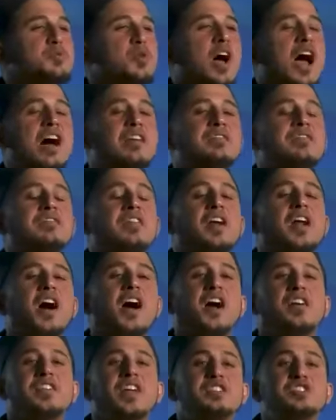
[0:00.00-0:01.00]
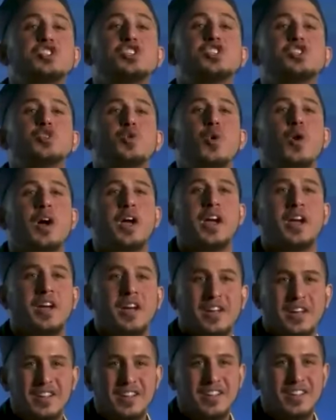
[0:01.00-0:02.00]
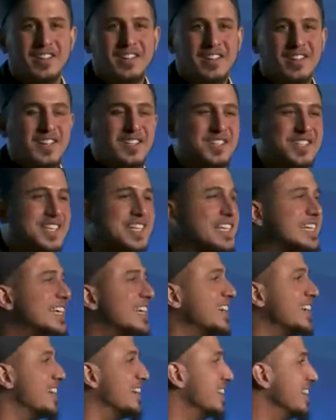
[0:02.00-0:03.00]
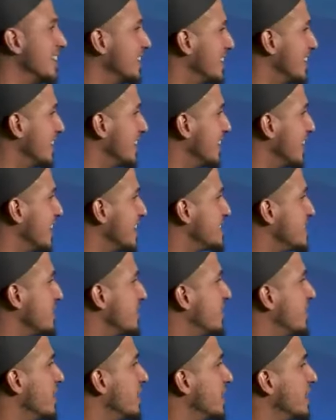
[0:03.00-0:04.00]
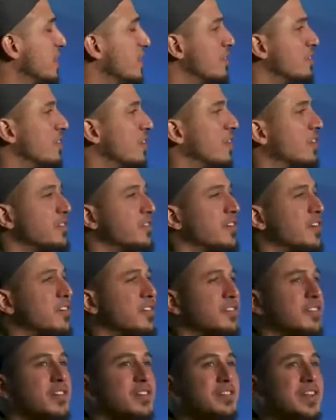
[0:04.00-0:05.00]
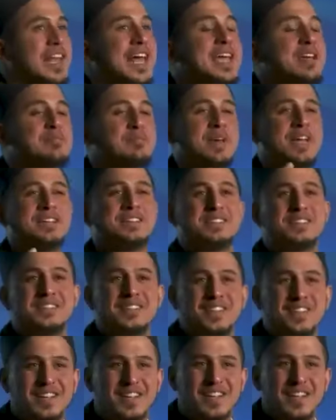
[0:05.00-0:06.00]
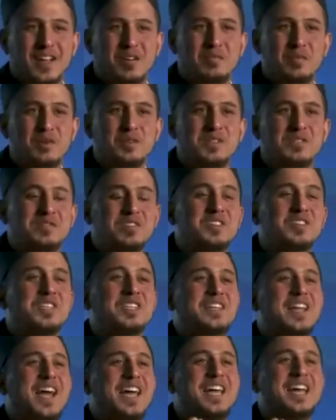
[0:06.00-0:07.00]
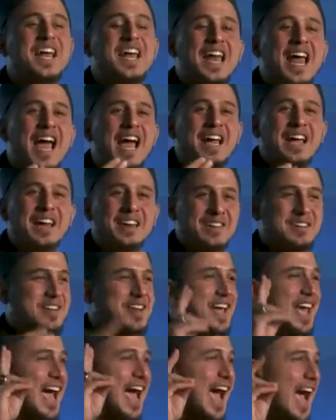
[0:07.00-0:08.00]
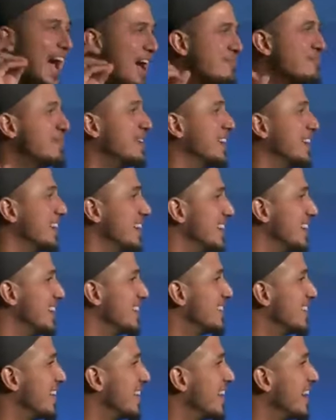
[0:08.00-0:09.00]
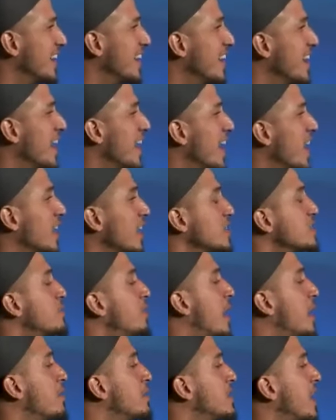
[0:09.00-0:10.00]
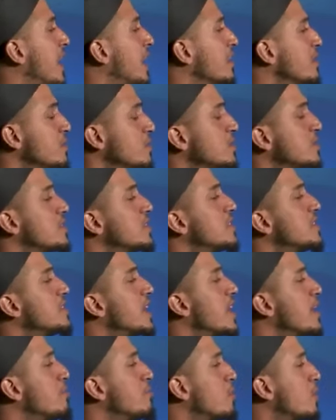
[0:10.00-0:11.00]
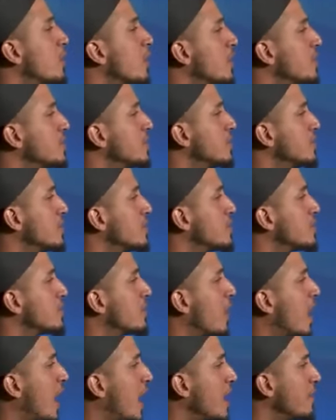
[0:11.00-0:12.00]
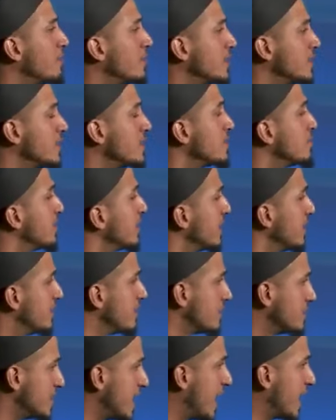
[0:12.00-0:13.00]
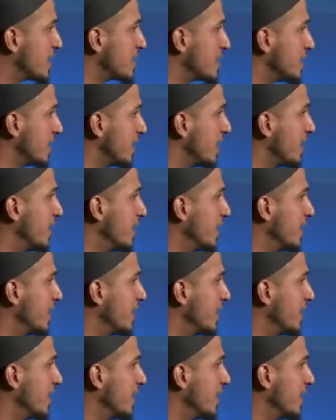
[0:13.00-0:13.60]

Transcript: will have farah. That's joy. It's glee. It's a feeling of, of, of, of elatement. A person feels light and, and happy, right? Allah subhanahu wa ta'ala uses the same word to describe the disbelievers actually.